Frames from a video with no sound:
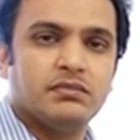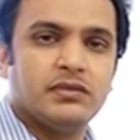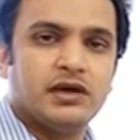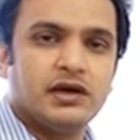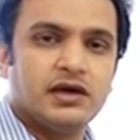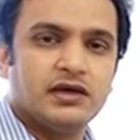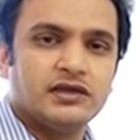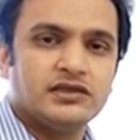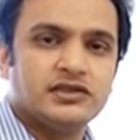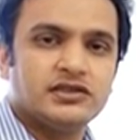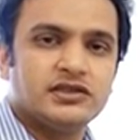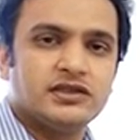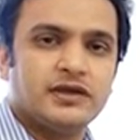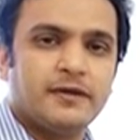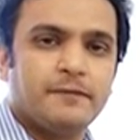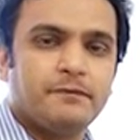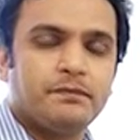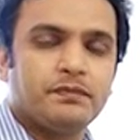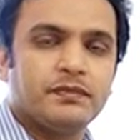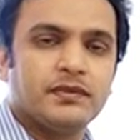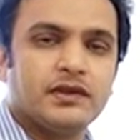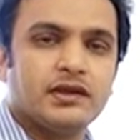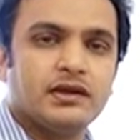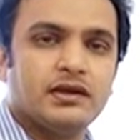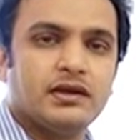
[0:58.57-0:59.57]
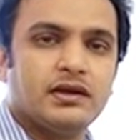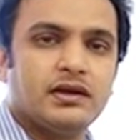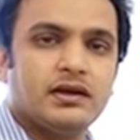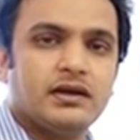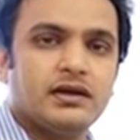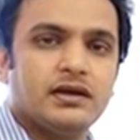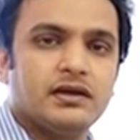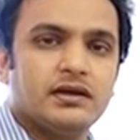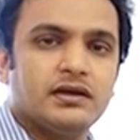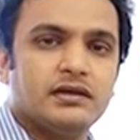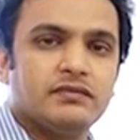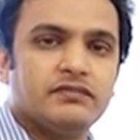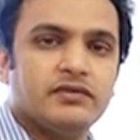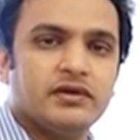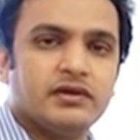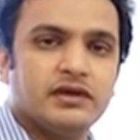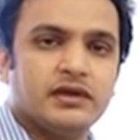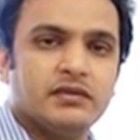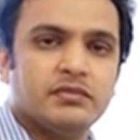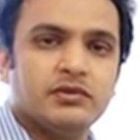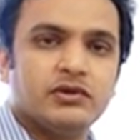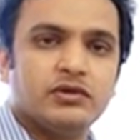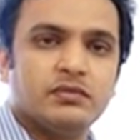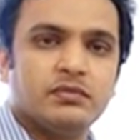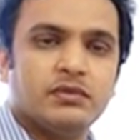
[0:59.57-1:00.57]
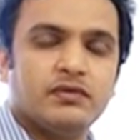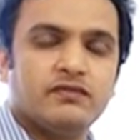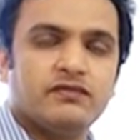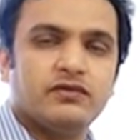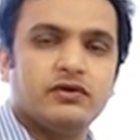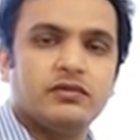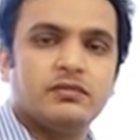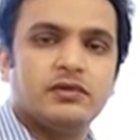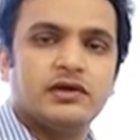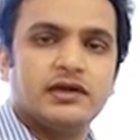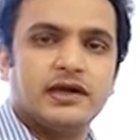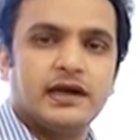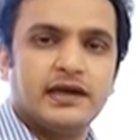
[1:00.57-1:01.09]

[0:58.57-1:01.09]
March, and we are able to perform a